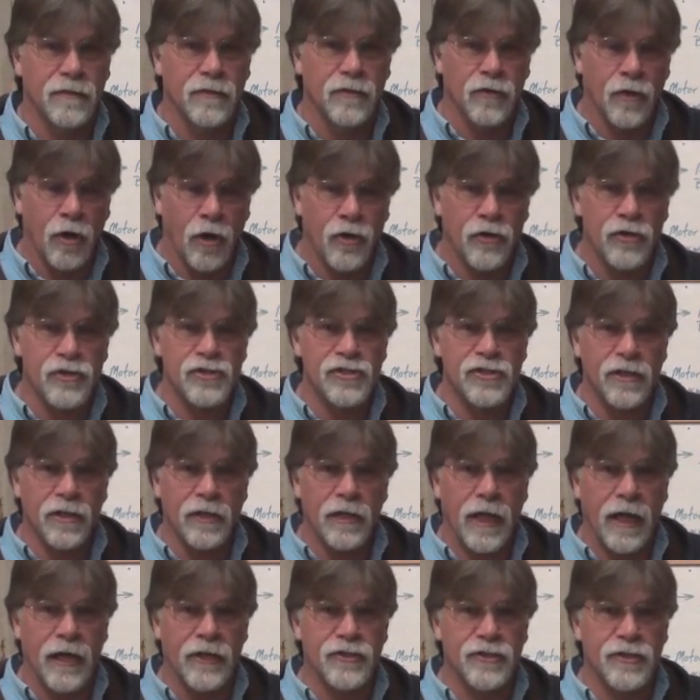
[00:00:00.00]
large
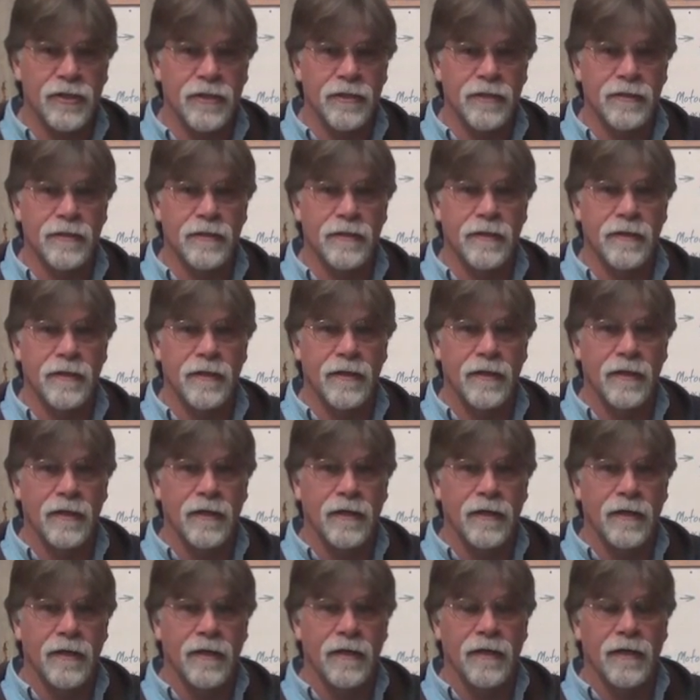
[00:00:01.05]
selection
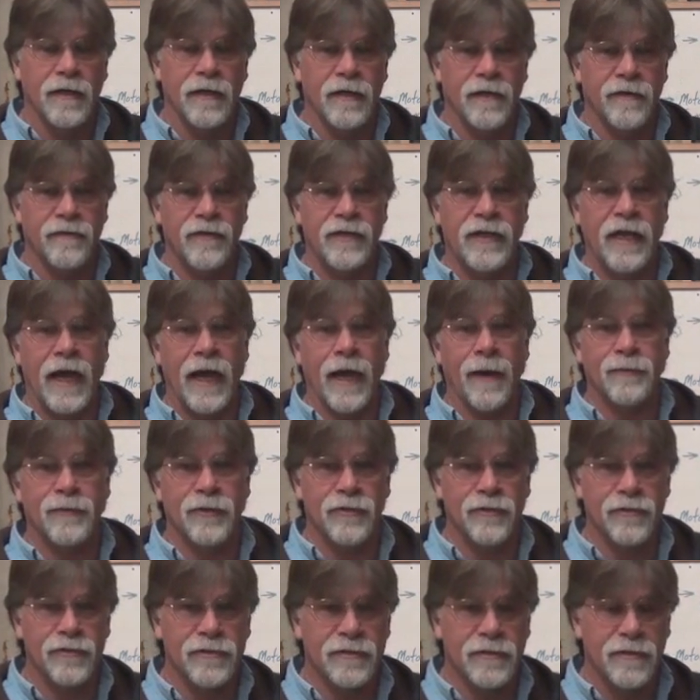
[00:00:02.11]
of
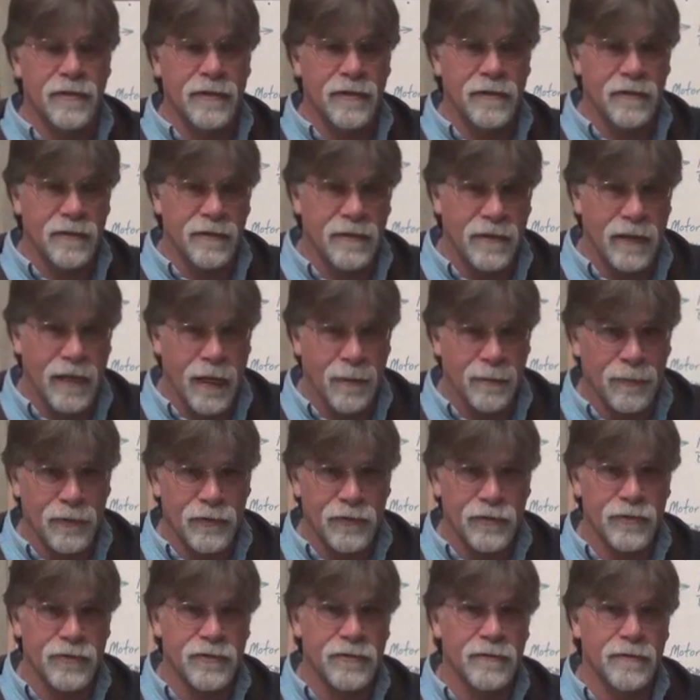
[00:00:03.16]
adapters,
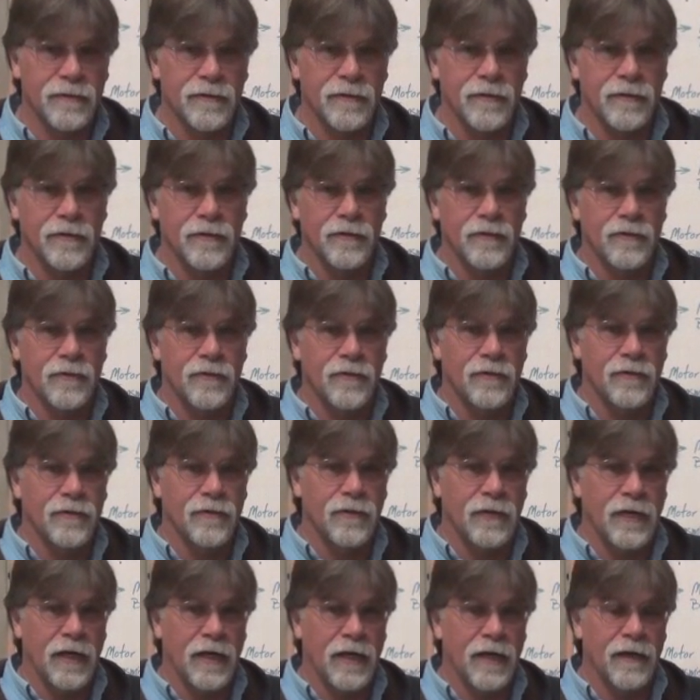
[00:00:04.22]
couplers,
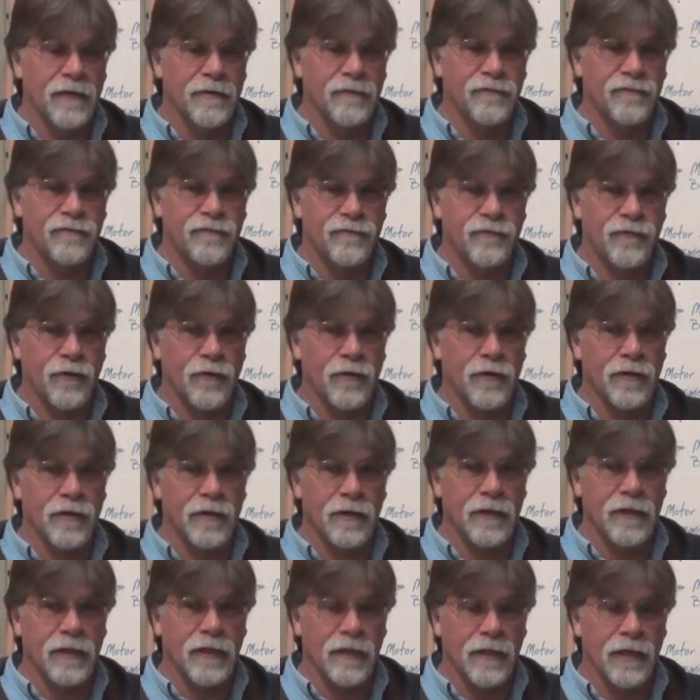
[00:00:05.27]
uh, for
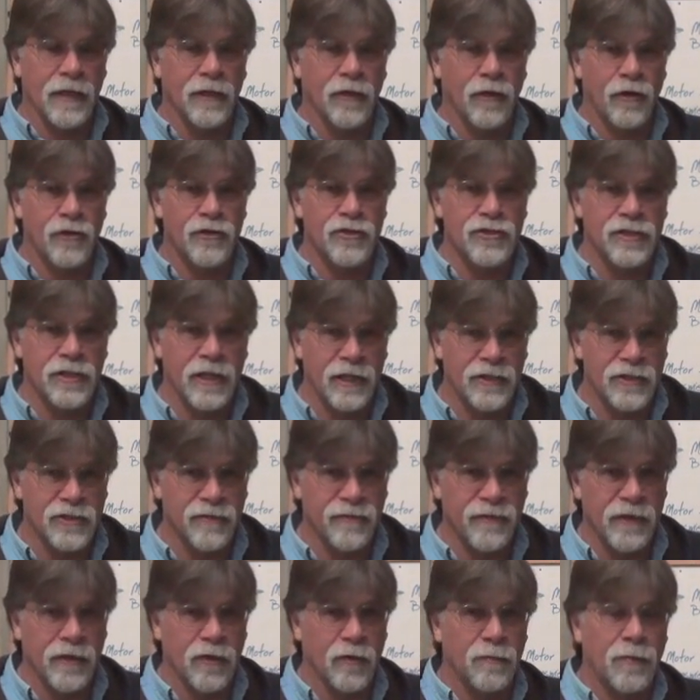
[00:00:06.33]
a large selection
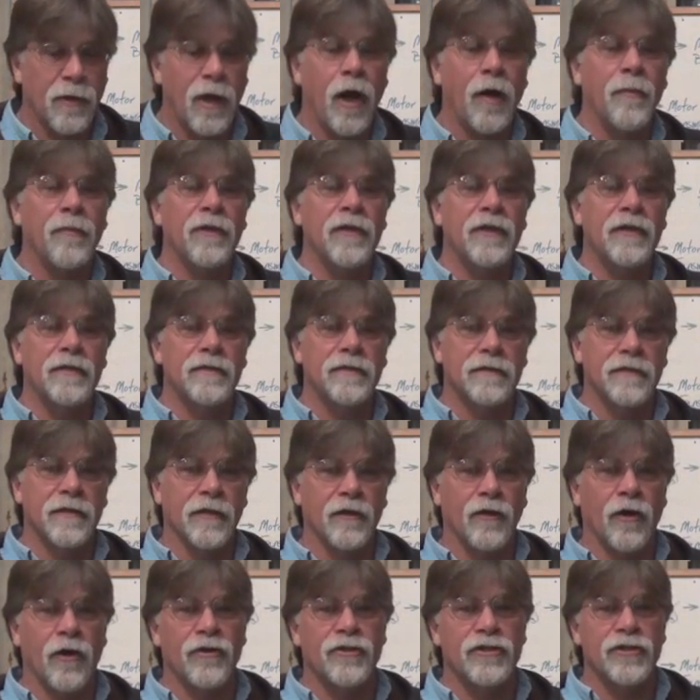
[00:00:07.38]
of vehicles, probably the
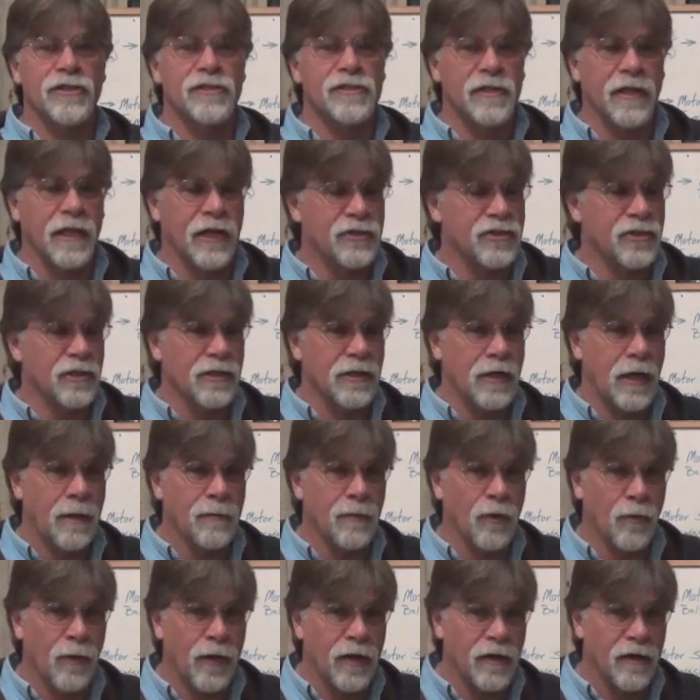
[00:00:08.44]
largest selection that I'm
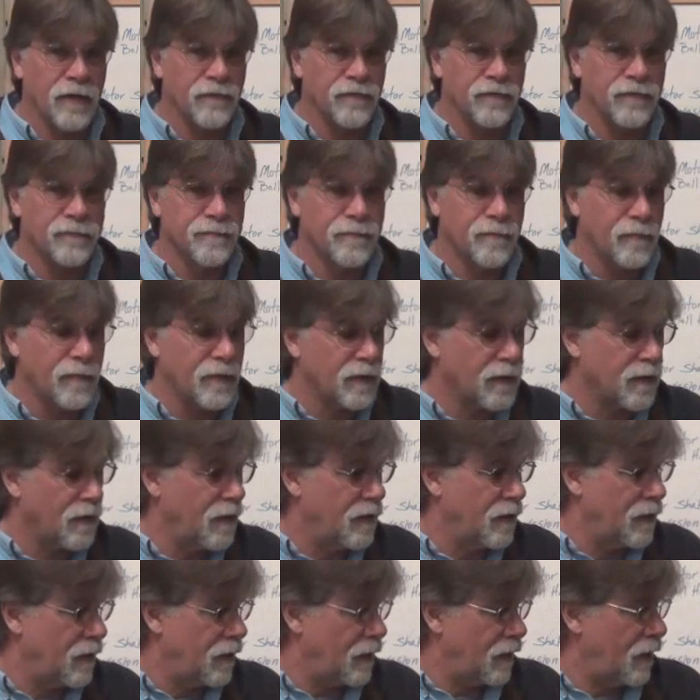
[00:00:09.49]
aware
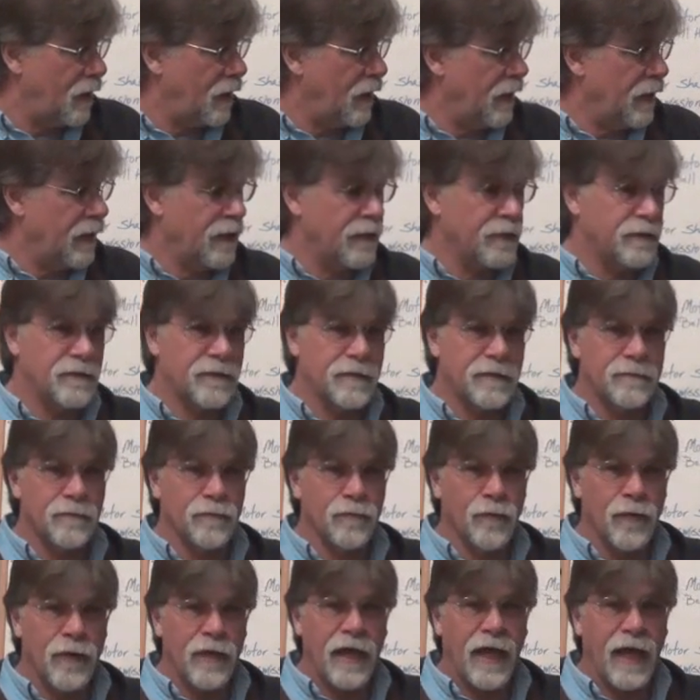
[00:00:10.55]
of. And
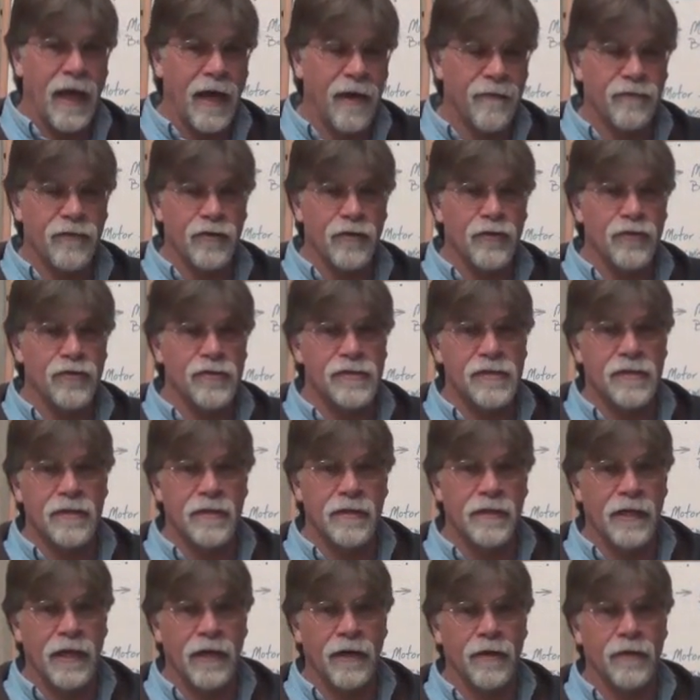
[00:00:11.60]
we have used
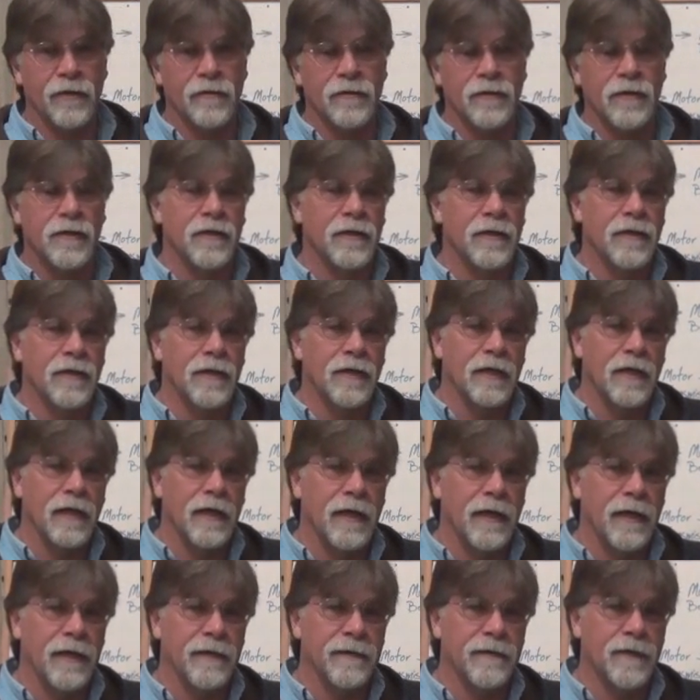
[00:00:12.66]
their uh,
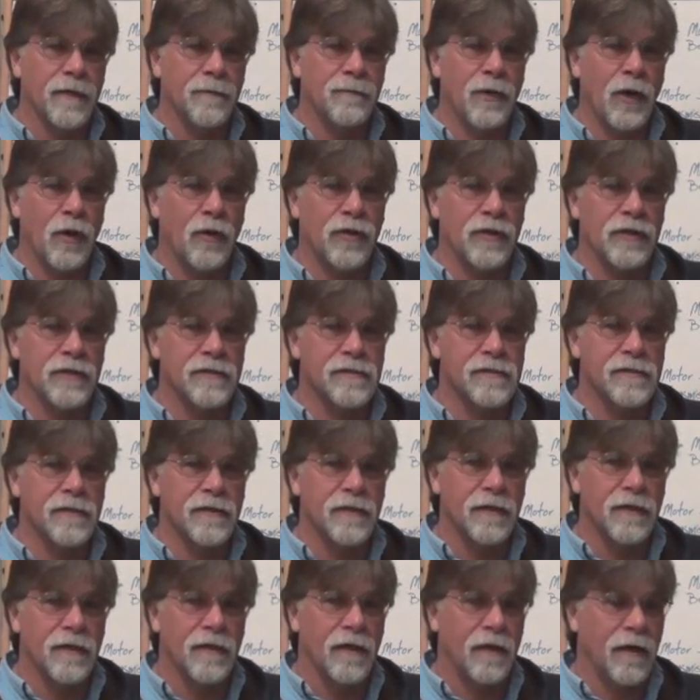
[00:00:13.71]
components
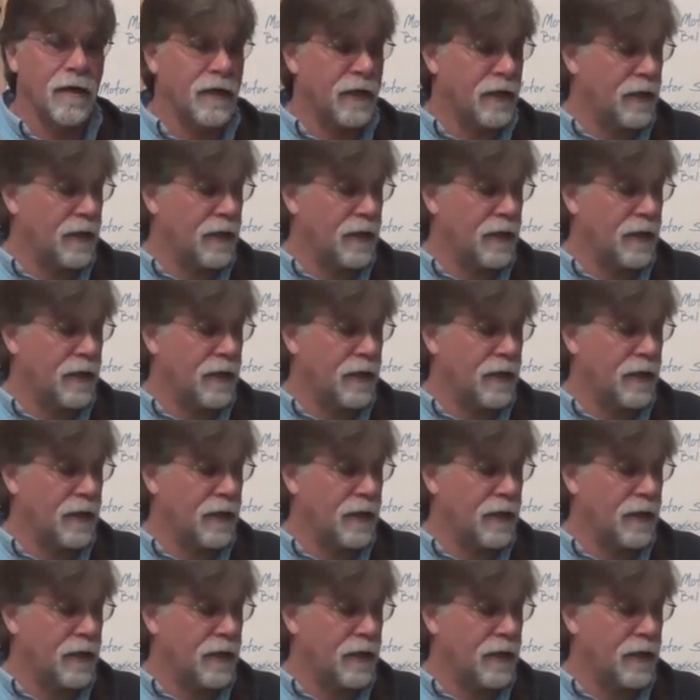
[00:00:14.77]
on